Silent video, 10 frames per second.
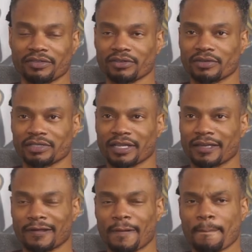So it's
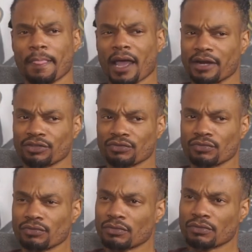like how do
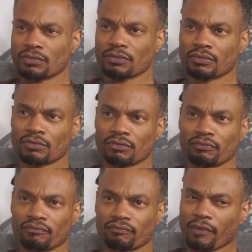you
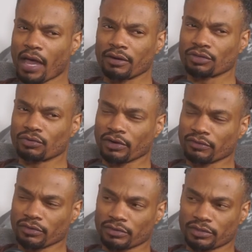how do you
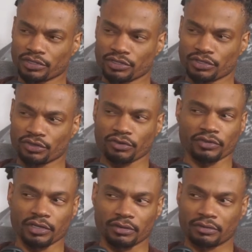ever deserve
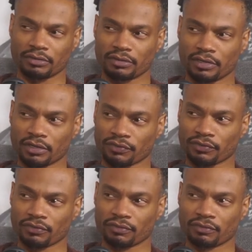it
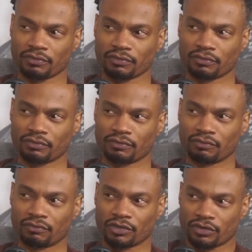if
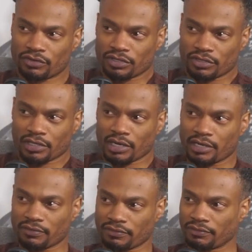you're just
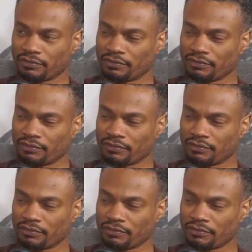kind of